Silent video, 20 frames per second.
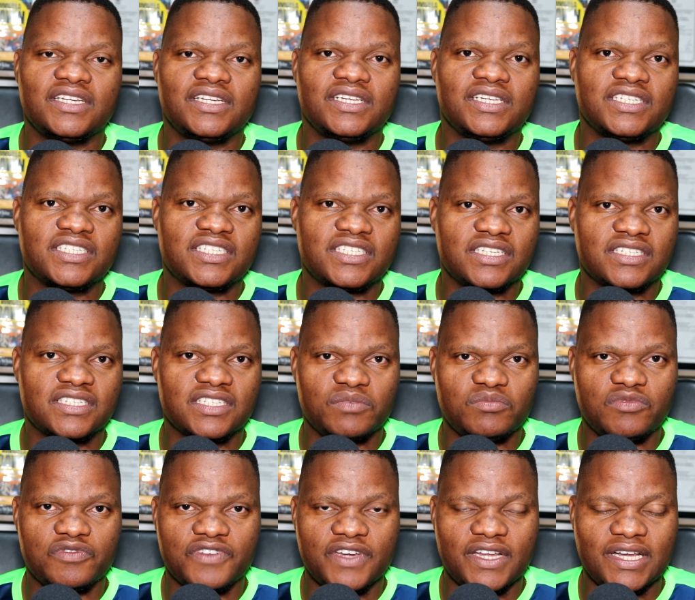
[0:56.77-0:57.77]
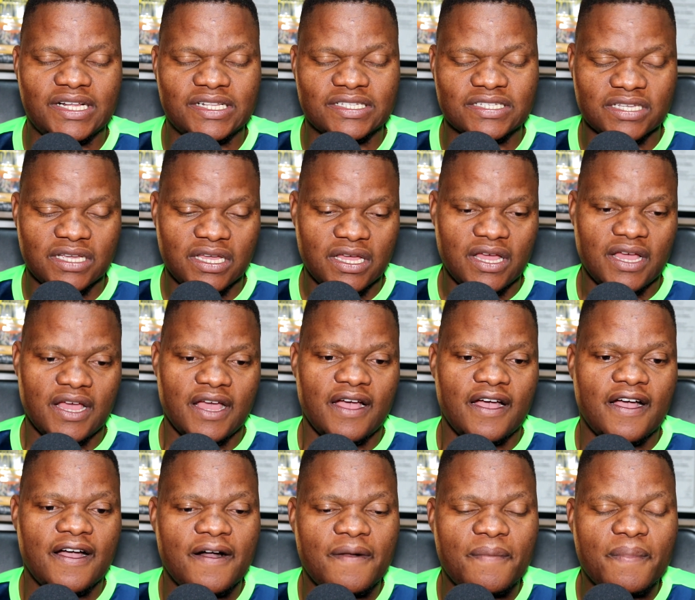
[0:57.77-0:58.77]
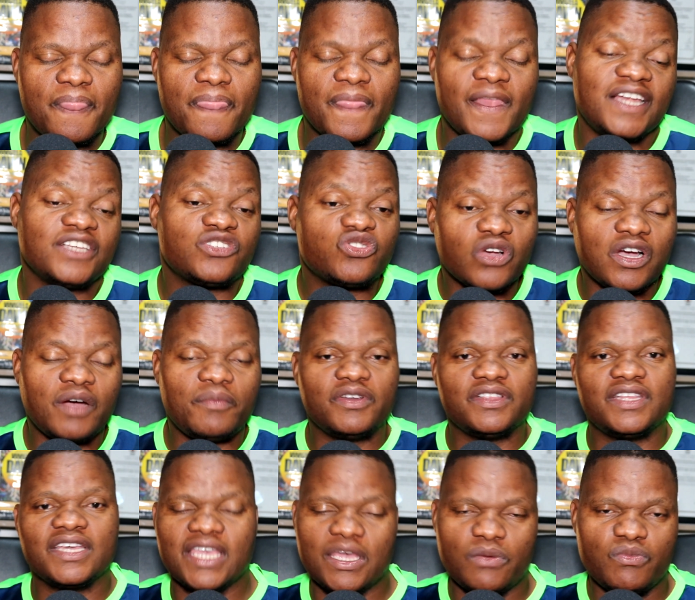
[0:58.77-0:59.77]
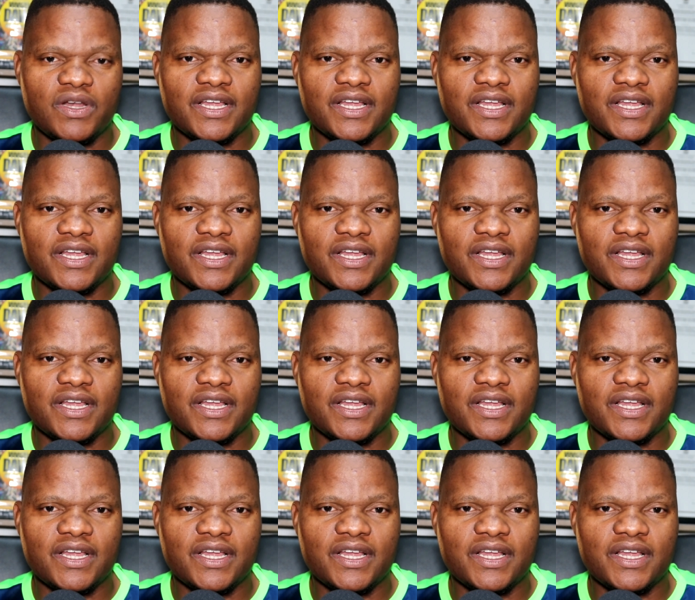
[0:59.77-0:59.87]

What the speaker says: in this year's semi-finals. Let's talk about the game.